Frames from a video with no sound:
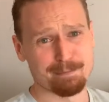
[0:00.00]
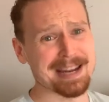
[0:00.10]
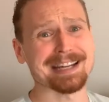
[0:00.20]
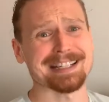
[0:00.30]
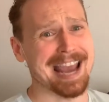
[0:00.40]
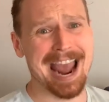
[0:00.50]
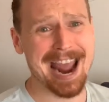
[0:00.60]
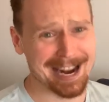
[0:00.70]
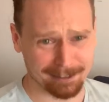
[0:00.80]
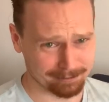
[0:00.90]
Being
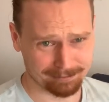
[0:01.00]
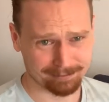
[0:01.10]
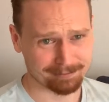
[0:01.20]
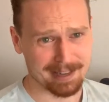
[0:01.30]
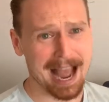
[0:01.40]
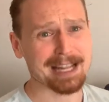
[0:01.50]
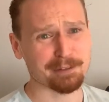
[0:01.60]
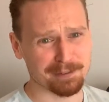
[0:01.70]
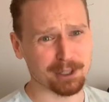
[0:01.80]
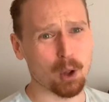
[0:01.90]
Kang. How do
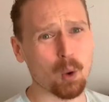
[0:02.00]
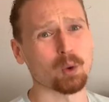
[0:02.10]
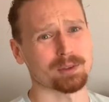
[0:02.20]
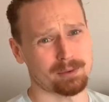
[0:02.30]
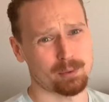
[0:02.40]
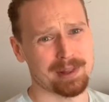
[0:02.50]
you feel old